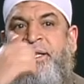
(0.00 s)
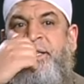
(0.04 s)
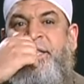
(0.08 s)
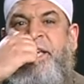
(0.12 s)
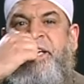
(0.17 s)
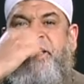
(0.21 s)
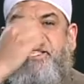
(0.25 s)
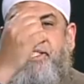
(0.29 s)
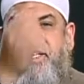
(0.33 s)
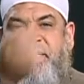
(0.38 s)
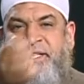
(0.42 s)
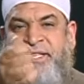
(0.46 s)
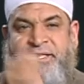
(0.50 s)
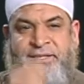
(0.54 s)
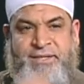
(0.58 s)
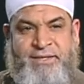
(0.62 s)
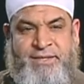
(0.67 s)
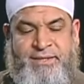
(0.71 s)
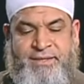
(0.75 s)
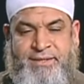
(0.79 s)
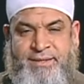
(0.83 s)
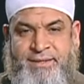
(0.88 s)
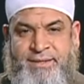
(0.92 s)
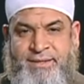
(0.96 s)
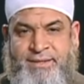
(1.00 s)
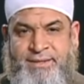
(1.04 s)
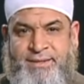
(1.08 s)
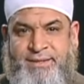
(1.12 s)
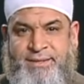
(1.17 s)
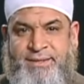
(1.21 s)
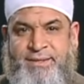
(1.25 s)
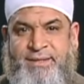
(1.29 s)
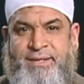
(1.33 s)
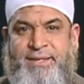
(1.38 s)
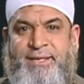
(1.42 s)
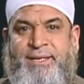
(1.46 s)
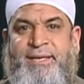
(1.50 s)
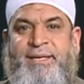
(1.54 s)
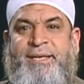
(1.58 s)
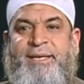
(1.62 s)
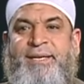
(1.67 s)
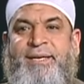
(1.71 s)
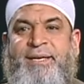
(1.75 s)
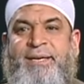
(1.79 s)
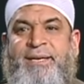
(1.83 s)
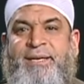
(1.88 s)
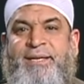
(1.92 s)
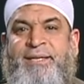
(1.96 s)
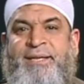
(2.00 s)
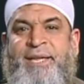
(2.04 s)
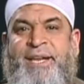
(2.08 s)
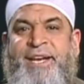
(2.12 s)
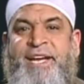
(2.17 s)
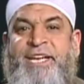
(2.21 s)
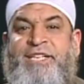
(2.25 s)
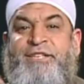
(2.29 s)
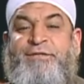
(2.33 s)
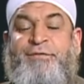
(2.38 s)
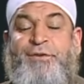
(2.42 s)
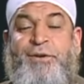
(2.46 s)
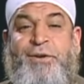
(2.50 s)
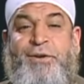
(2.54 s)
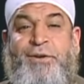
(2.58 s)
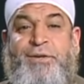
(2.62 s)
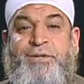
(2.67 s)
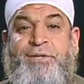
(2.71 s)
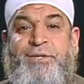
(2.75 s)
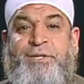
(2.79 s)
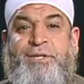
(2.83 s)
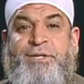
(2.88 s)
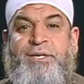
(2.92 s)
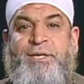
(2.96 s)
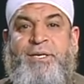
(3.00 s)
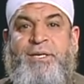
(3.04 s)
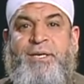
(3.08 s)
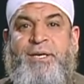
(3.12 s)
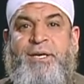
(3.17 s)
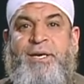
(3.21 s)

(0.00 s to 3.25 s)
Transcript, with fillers: They said it. The next verse,